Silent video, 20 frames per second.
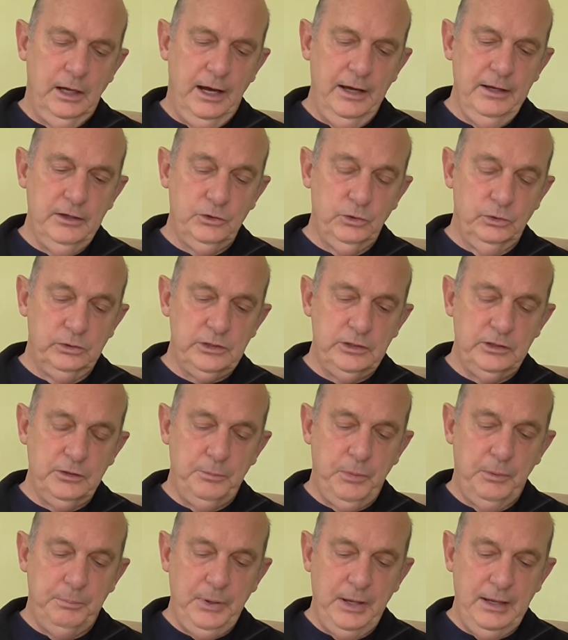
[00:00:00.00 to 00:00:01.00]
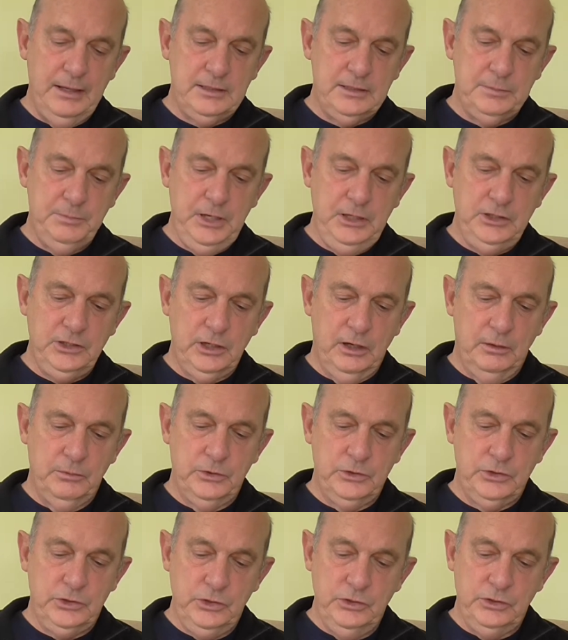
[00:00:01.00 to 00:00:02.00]
"I had altered a prepared speech I
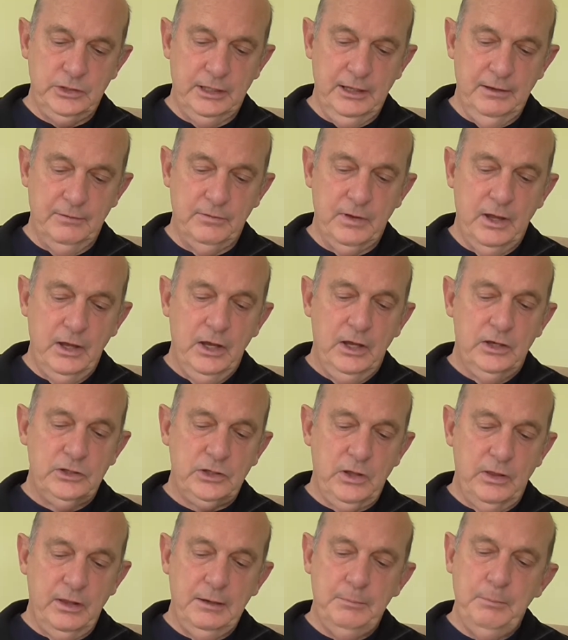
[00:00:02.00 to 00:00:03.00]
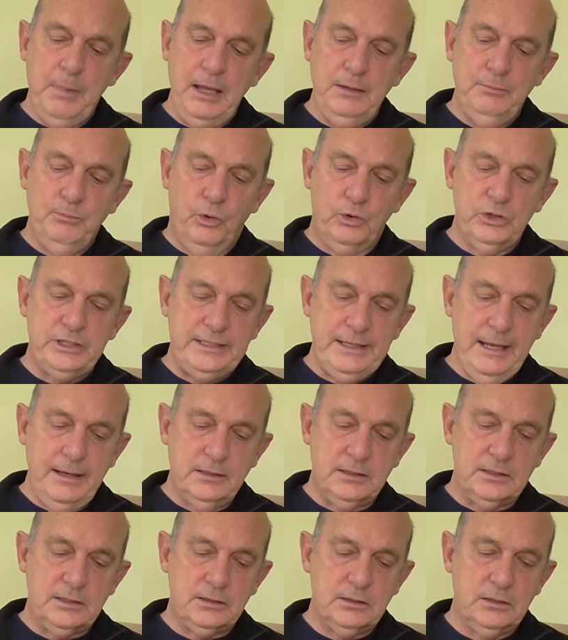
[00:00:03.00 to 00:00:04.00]
was due to give so that it made more
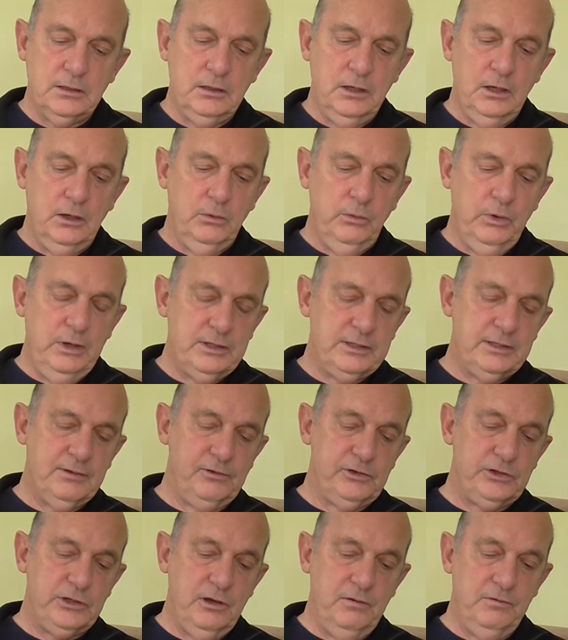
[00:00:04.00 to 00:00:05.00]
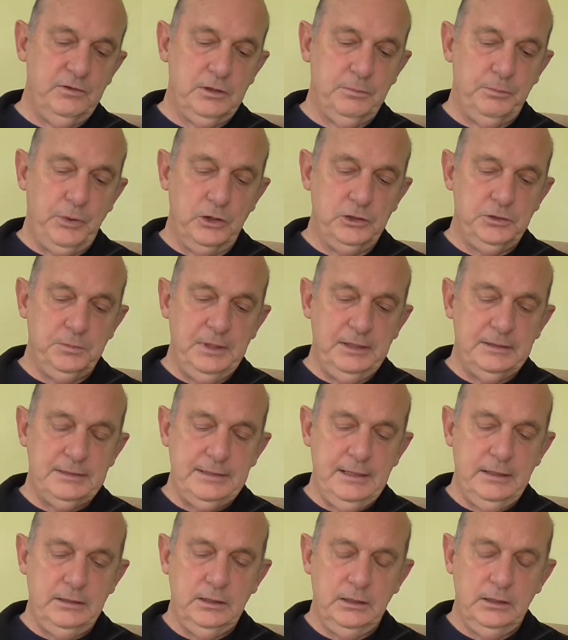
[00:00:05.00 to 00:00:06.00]
sense, when a civil servant approached me and
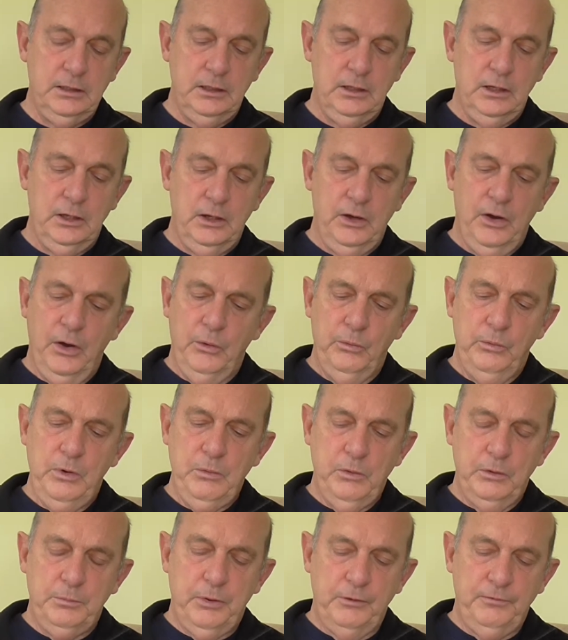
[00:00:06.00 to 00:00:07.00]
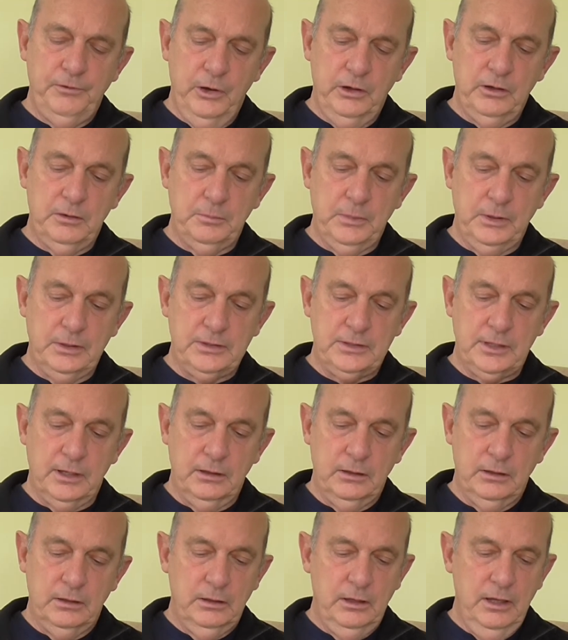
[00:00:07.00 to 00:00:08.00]
said, 'We would prefer it,
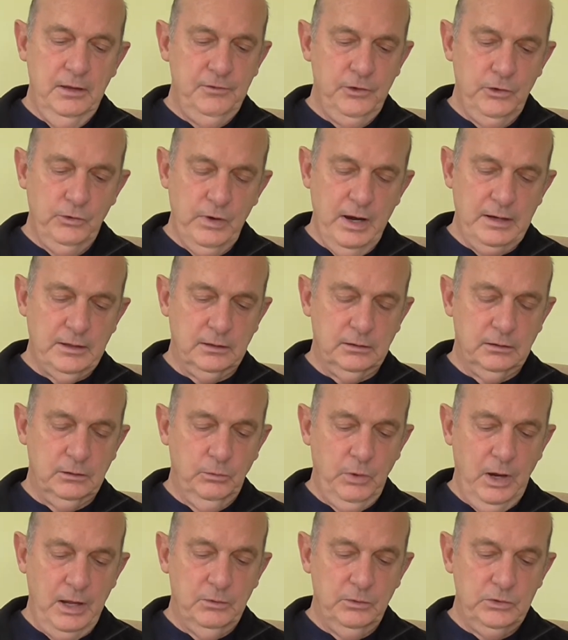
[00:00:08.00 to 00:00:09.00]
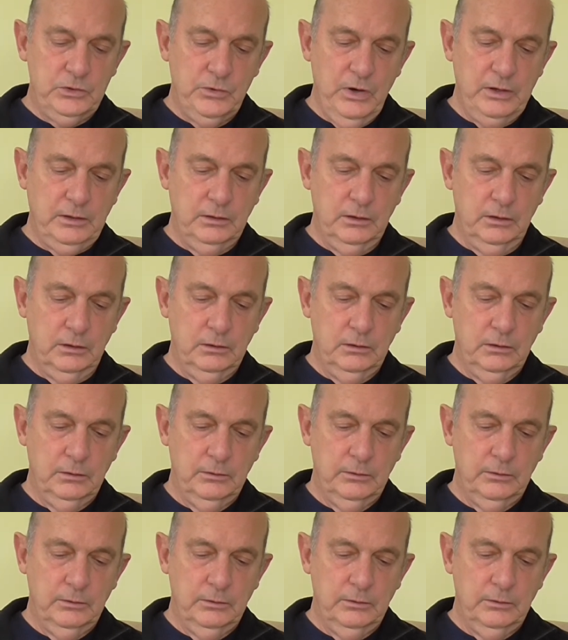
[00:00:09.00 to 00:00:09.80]
Minister, if you read it the way it was written.'